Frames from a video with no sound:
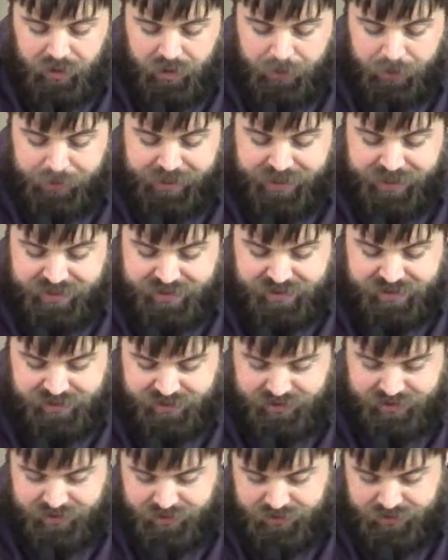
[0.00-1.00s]
Because
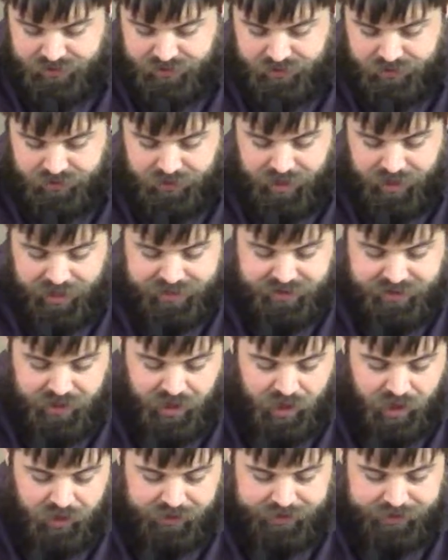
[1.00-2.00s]
God's
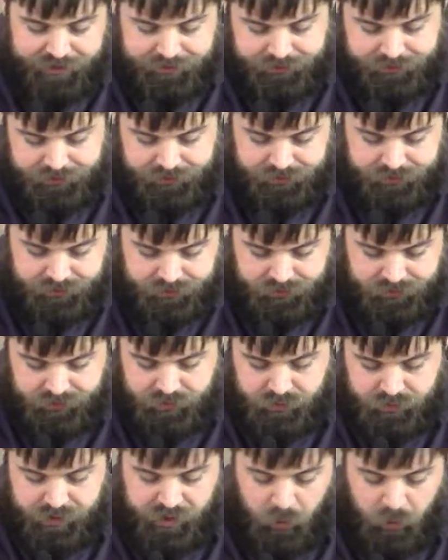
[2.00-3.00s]
calling
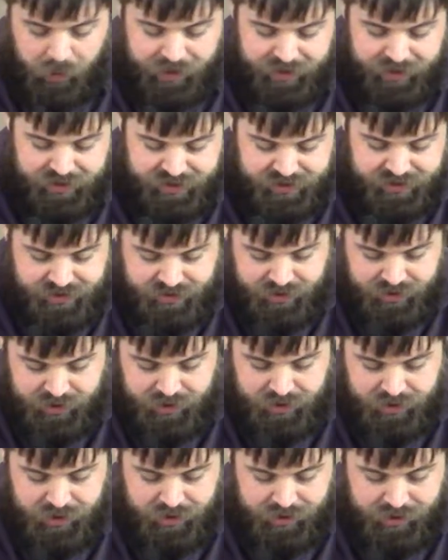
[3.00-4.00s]
requires
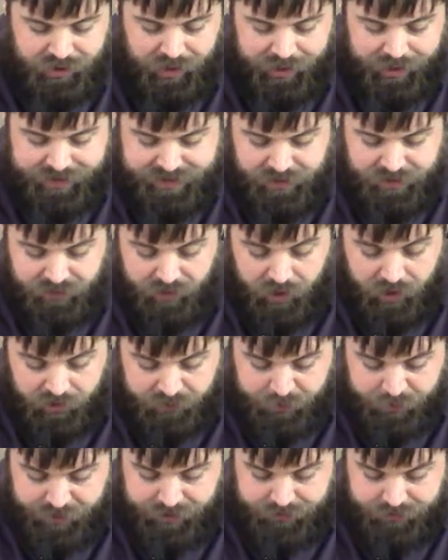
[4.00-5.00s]
God's
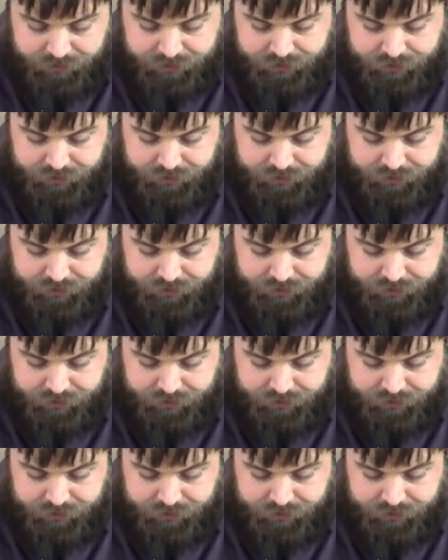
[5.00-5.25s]
involvement.